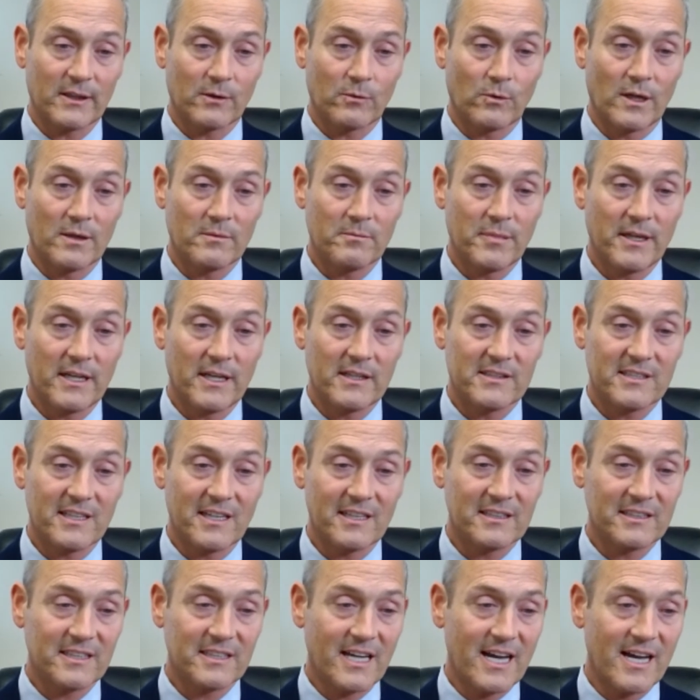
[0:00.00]
One pays
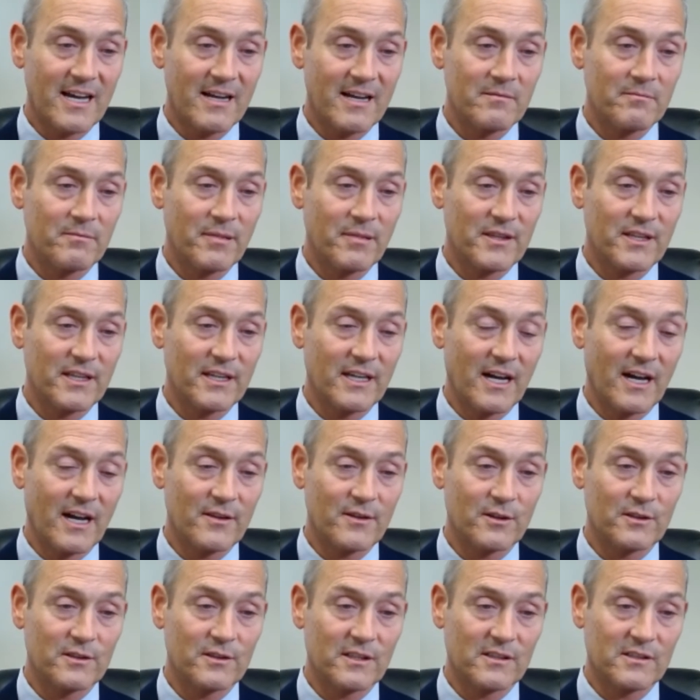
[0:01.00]
on time, but the
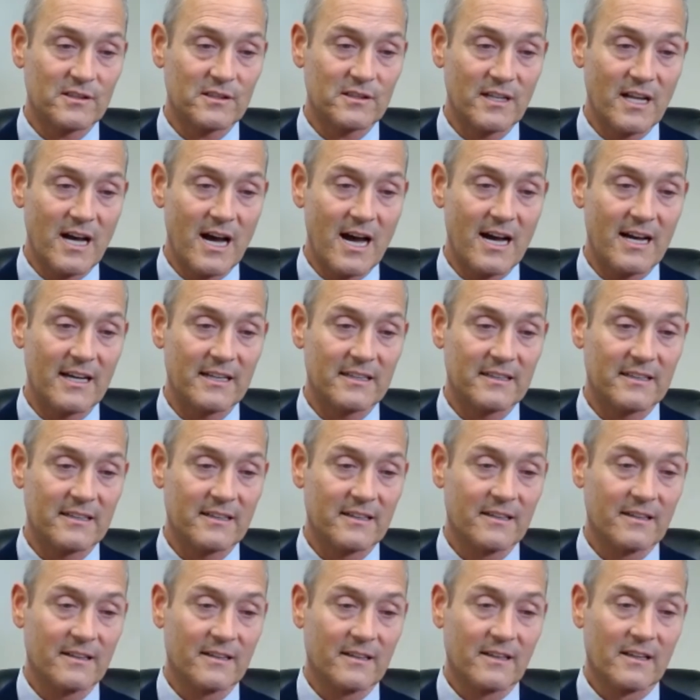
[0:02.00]
other does not.
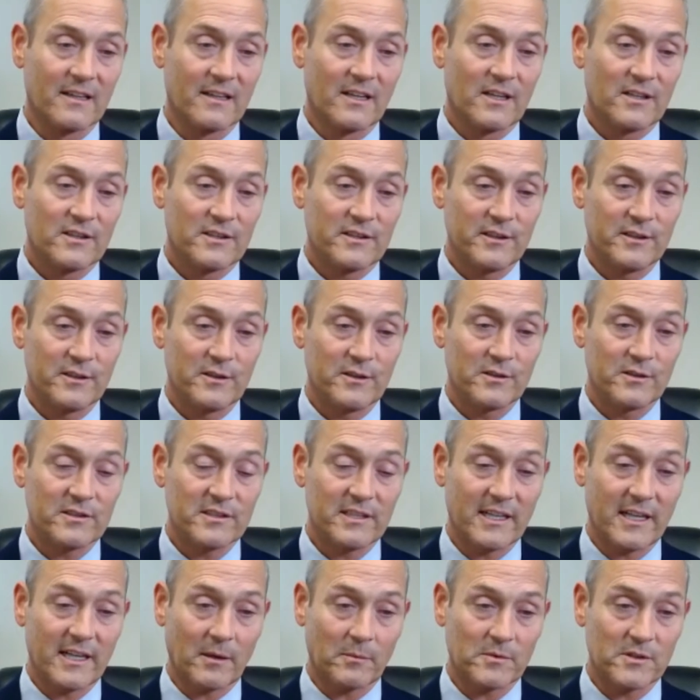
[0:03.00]
Do you
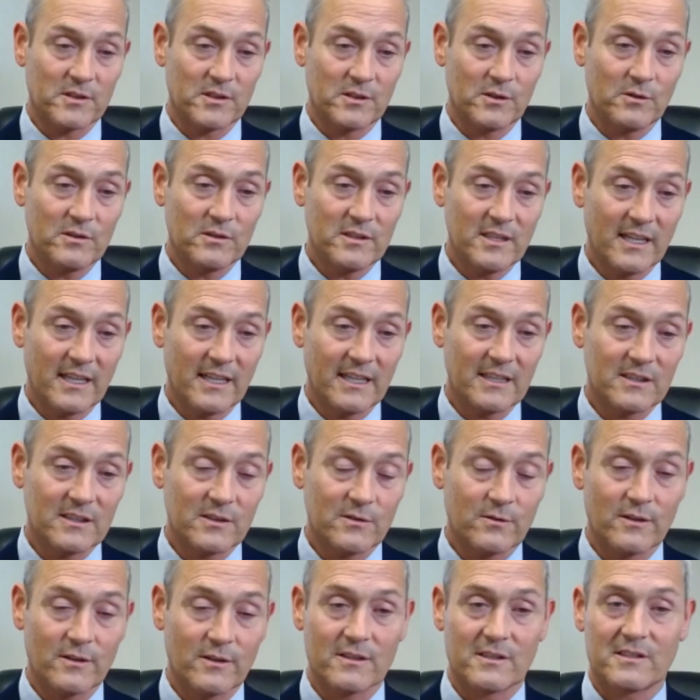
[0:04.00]
set up 2 tenants
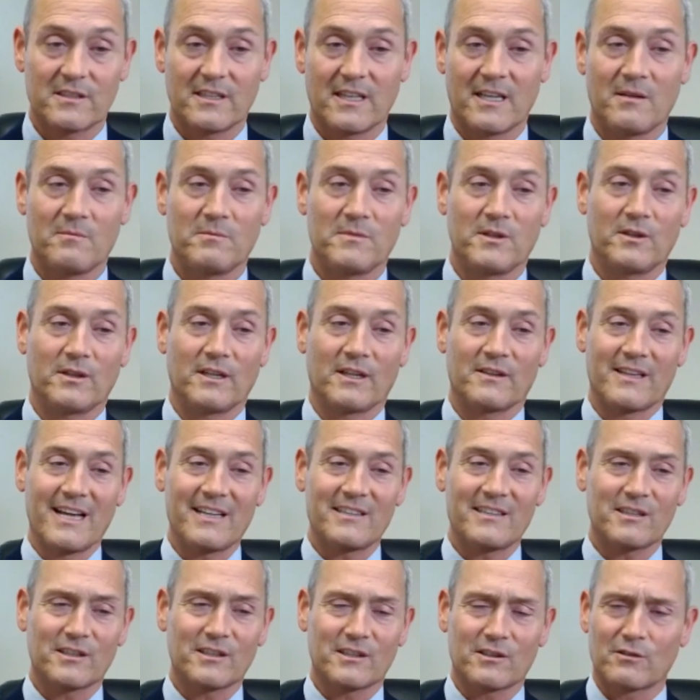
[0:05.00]
for the same unit?
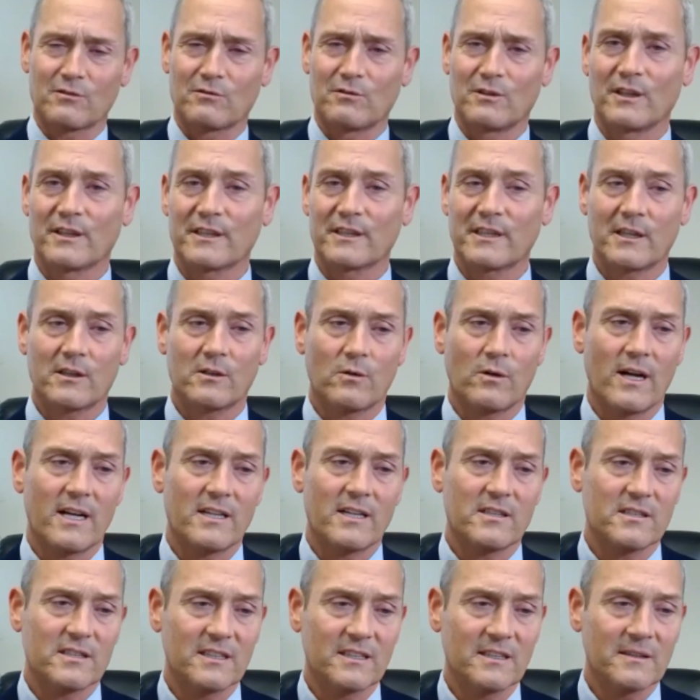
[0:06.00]
That's a really good
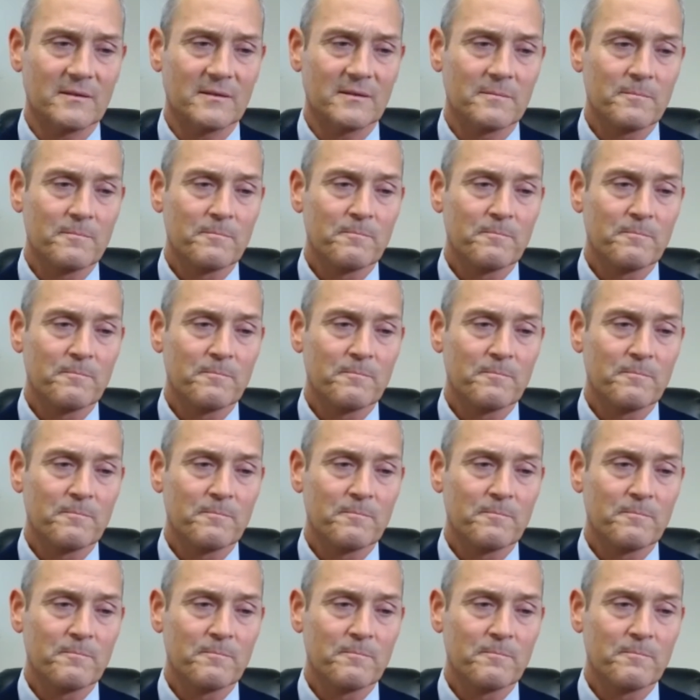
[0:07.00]
question.